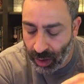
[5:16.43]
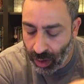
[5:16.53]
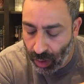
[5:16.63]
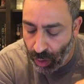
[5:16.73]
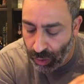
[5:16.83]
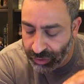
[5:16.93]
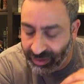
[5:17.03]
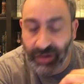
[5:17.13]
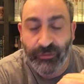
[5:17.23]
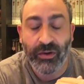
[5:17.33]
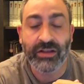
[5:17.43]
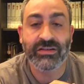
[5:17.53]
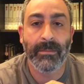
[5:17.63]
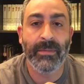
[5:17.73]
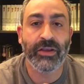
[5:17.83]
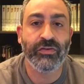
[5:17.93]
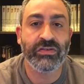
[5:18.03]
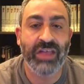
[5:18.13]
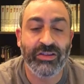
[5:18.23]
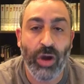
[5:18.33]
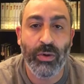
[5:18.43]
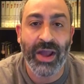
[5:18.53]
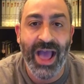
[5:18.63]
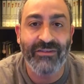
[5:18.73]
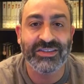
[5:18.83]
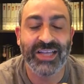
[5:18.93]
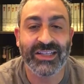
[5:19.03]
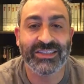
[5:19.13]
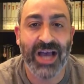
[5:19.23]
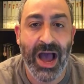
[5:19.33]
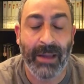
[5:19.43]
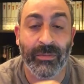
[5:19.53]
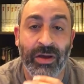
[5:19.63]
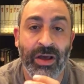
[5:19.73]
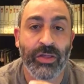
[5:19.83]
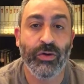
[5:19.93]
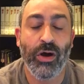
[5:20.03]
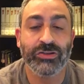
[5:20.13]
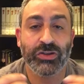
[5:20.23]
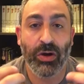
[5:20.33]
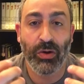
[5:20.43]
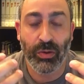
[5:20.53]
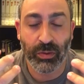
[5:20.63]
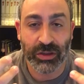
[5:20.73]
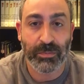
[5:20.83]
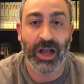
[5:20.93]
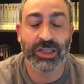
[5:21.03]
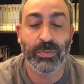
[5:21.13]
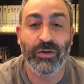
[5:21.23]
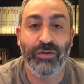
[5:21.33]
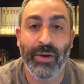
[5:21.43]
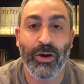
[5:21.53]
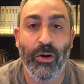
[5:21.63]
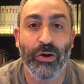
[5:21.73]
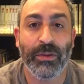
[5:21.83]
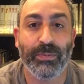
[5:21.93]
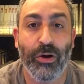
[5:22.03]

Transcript: all the different mitzvahs that don't have a set time. They're also responsible of knowing all the